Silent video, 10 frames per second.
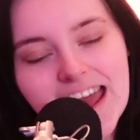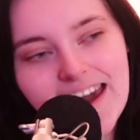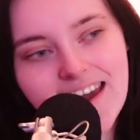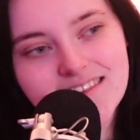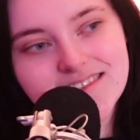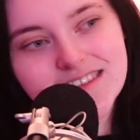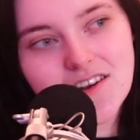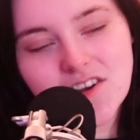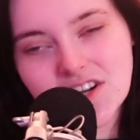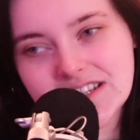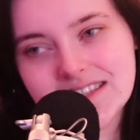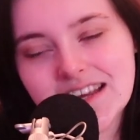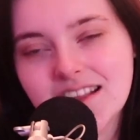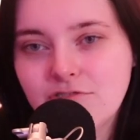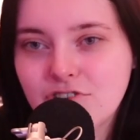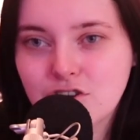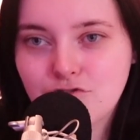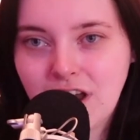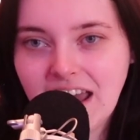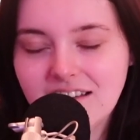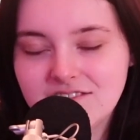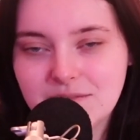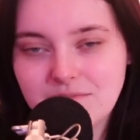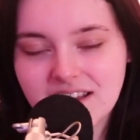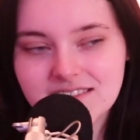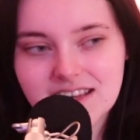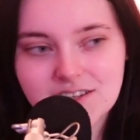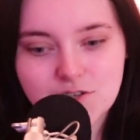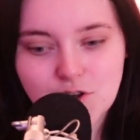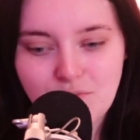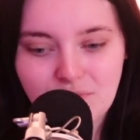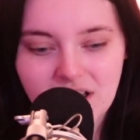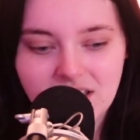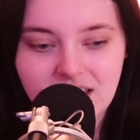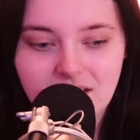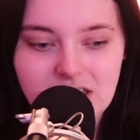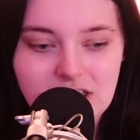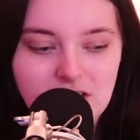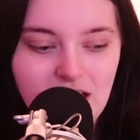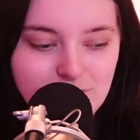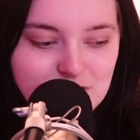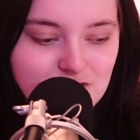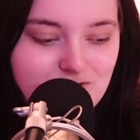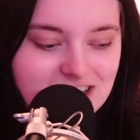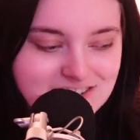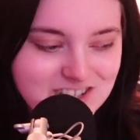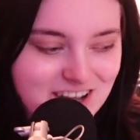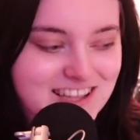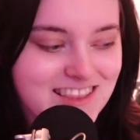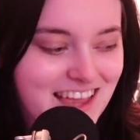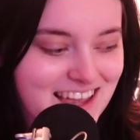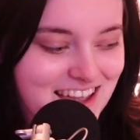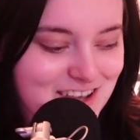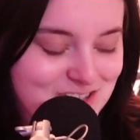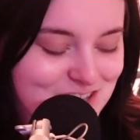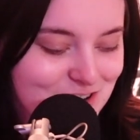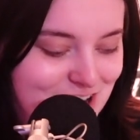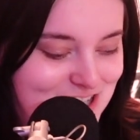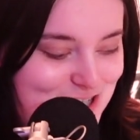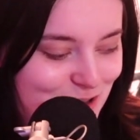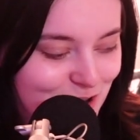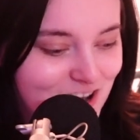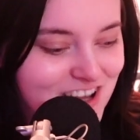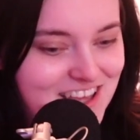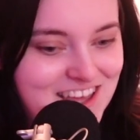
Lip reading: and not necessarily regret of some things that I do, but like I would cringe at, like I used to cringe a lot